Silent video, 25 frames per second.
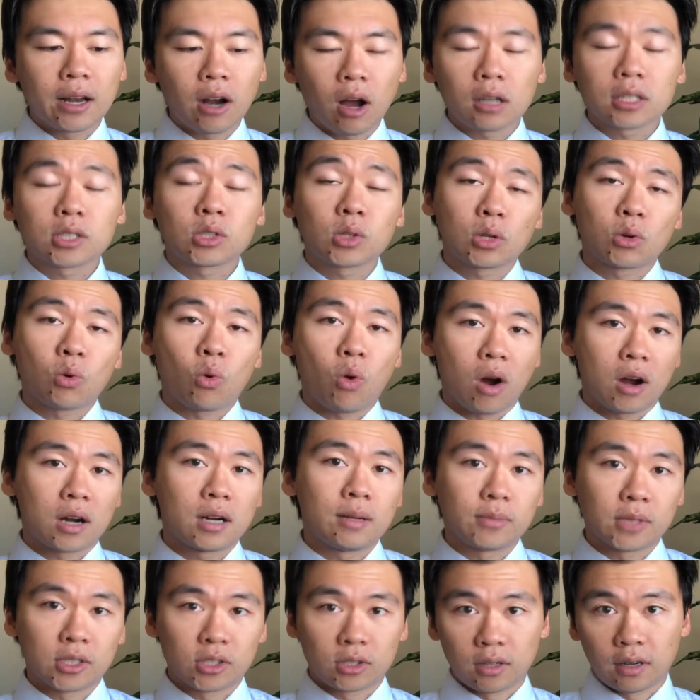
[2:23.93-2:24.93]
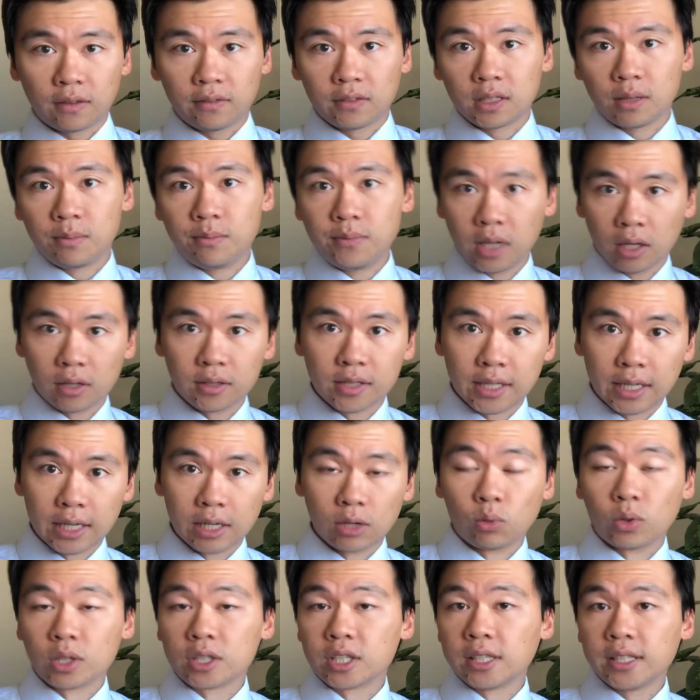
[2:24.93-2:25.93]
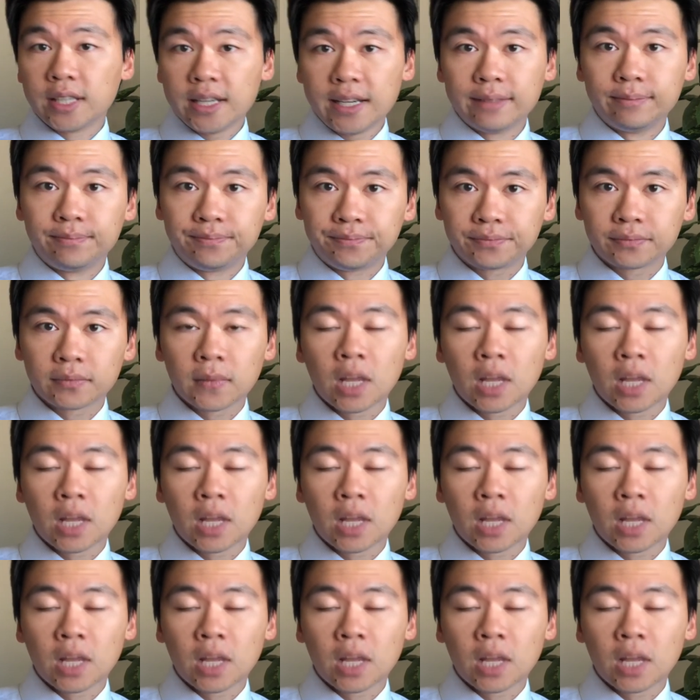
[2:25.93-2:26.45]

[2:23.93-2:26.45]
also required him to serve in the military, which he did.